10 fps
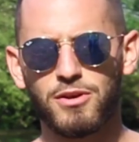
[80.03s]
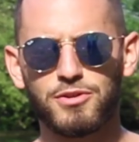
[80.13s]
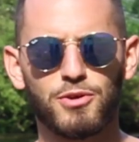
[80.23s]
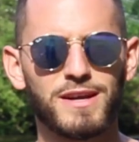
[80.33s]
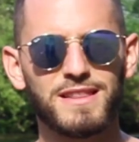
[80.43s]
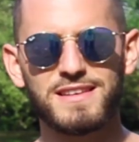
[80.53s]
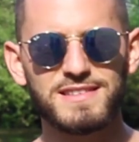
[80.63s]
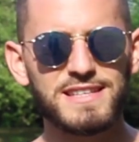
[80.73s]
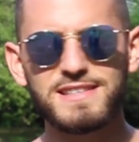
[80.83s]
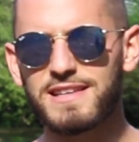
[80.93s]
during the
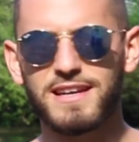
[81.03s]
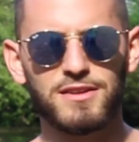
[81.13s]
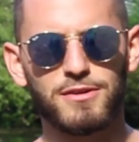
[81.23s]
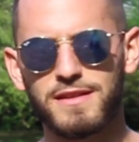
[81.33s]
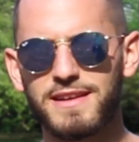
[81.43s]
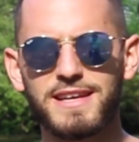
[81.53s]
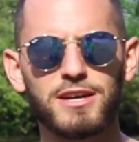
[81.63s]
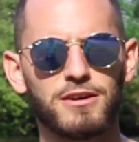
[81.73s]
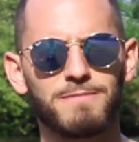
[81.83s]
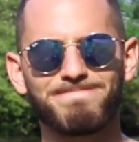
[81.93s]
season, during the
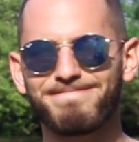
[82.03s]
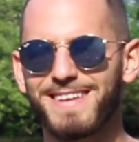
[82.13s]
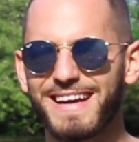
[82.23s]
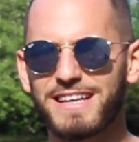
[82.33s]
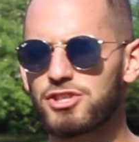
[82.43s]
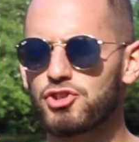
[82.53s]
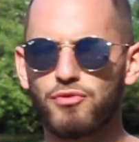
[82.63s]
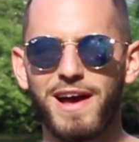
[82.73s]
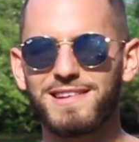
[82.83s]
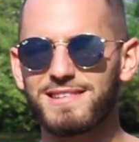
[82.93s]
year, I get
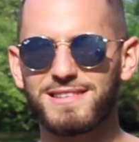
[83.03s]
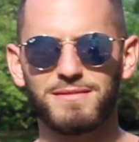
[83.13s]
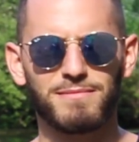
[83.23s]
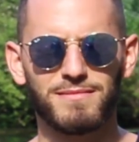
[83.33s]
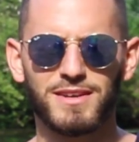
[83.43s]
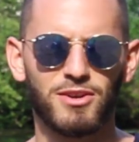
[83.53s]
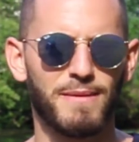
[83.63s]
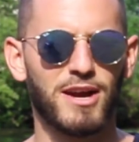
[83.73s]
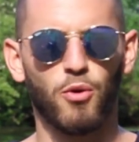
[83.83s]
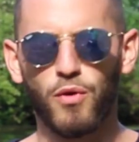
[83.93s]
stressed.
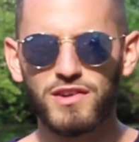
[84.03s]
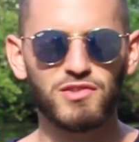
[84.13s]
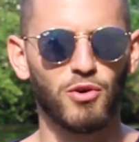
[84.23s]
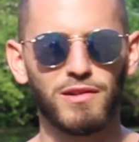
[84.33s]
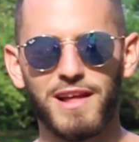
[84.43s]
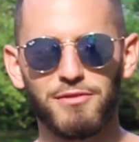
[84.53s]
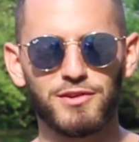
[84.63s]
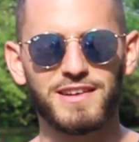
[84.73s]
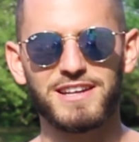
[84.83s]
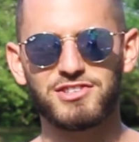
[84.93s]
My cortisol
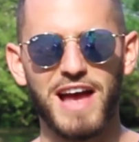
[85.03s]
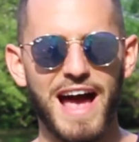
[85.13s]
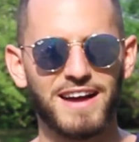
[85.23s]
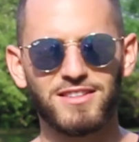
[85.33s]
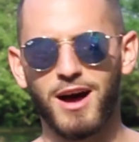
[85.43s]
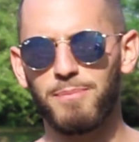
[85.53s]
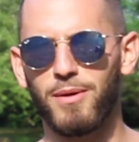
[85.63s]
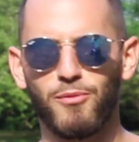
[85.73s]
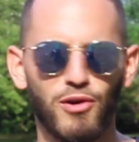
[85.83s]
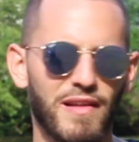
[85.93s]
levels get jacked up.
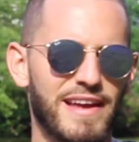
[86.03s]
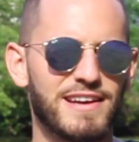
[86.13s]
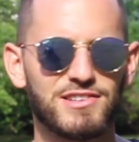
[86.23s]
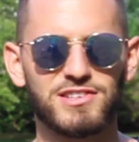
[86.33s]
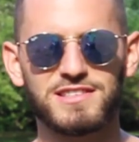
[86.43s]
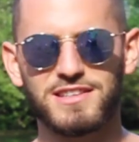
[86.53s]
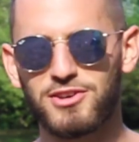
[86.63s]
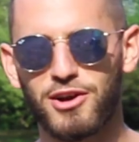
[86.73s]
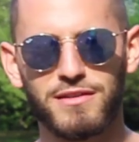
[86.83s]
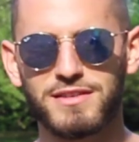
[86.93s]
I'm all anxious and
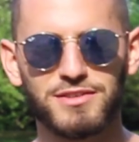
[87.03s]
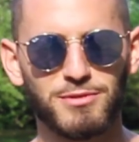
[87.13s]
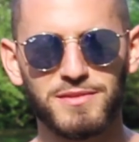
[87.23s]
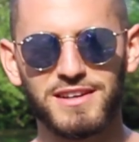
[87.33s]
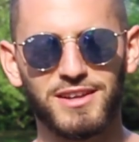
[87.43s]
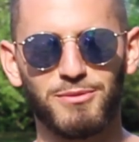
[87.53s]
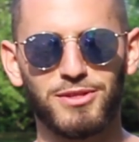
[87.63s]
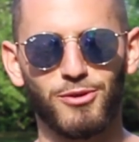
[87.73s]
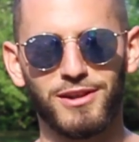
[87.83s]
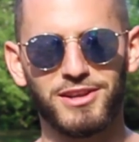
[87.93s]
nervous from dealing
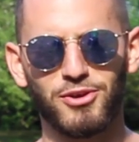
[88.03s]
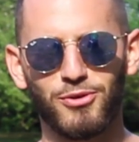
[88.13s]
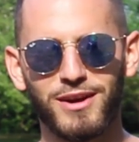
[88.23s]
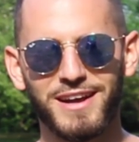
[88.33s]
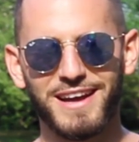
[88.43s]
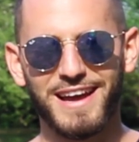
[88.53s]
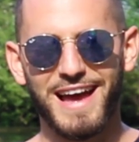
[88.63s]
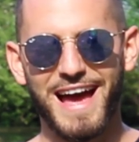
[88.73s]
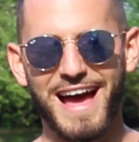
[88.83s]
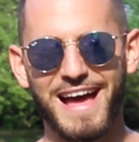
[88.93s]
with all of you.
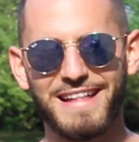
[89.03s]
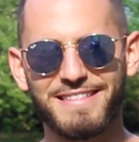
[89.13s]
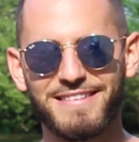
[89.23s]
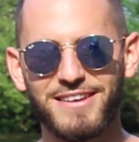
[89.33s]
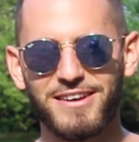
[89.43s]
And